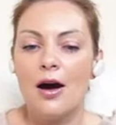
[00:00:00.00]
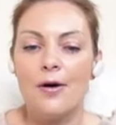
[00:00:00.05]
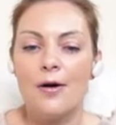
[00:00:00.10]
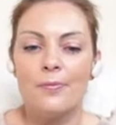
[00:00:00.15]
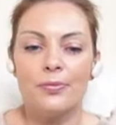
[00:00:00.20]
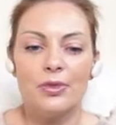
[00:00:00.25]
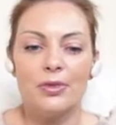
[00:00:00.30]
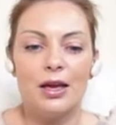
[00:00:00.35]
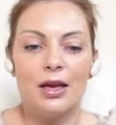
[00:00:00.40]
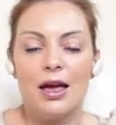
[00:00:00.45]

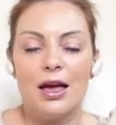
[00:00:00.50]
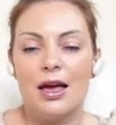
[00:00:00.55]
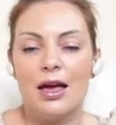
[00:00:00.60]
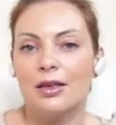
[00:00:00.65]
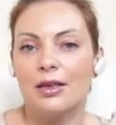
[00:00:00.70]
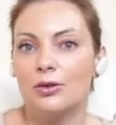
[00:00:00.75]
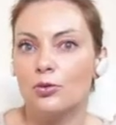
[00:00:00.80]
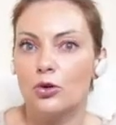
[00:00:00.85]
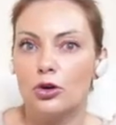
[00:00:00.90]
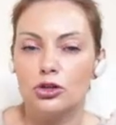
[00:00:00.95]
um,
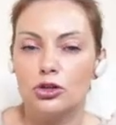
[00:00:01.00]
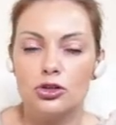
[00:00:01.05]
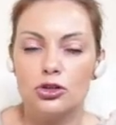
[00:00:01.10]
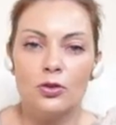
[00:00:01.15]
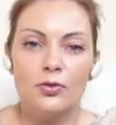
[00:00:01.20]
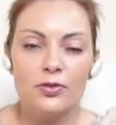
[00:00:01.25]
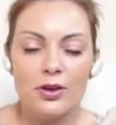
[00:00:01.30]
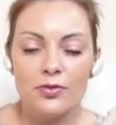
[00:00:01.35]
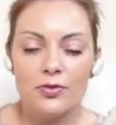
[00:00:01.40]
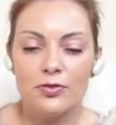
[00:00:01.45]
and watch
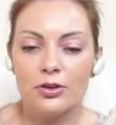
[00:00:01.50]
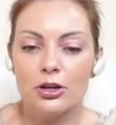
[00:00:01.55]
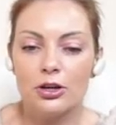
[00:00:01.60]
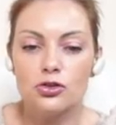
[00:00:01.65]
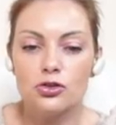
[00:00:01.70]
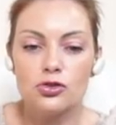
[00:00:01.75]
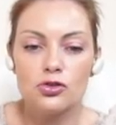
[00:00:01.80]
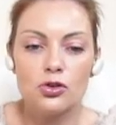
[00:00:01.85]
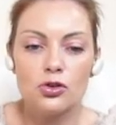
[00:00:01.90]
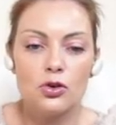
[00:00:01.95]
your
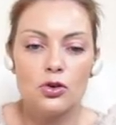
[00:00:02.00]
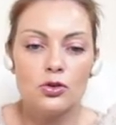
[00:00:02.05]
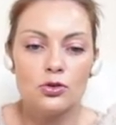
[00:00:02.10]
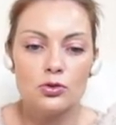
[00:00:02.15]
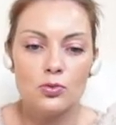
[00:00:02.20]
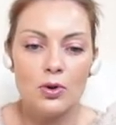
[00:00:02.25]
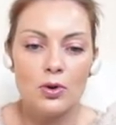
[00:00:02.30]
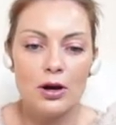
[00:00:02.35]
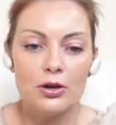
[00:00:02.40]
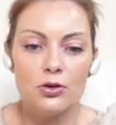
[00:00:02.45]
favorite
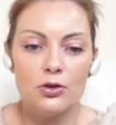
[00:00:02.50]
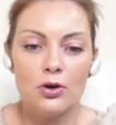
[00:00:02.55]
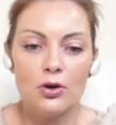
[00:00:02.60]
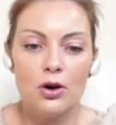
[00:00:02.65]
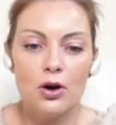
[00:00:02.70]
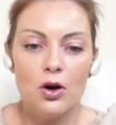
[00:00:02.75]
shows while